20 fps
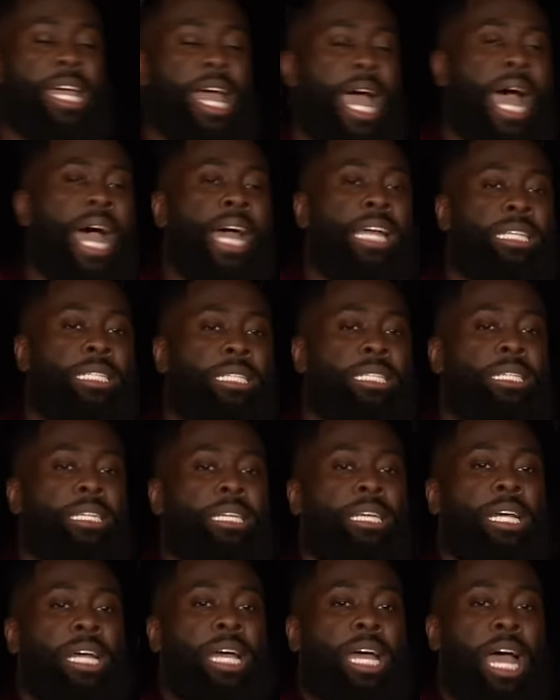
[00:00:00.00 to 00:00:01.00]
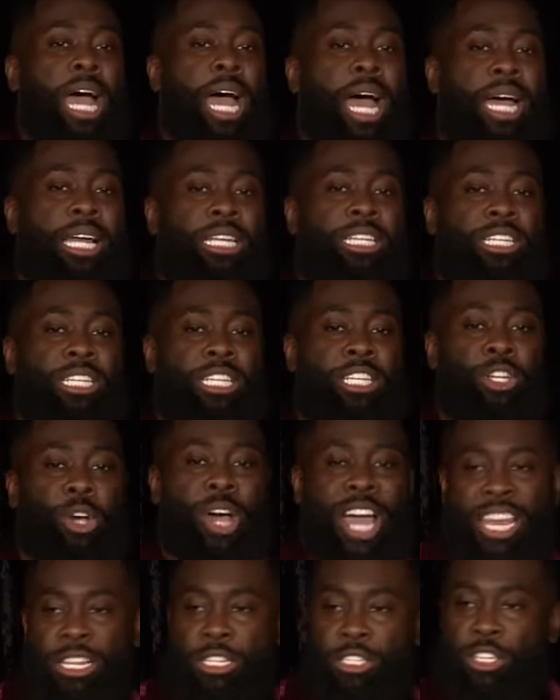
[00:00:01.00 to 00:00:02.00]
And And you
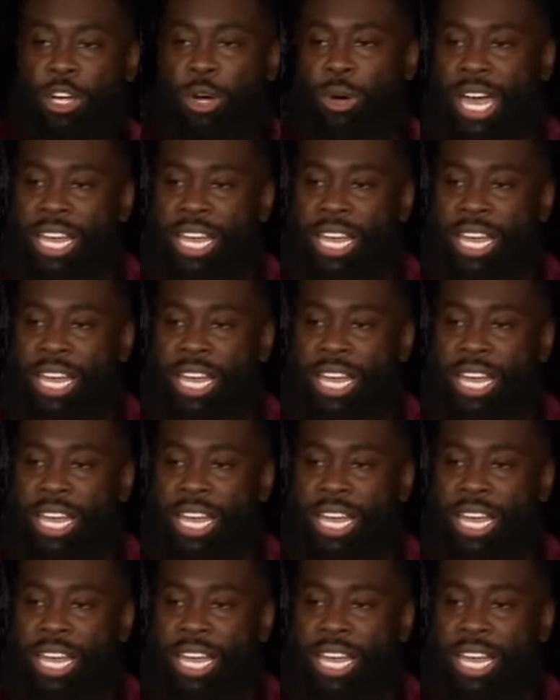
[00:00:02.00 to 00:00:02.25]
got Enzo.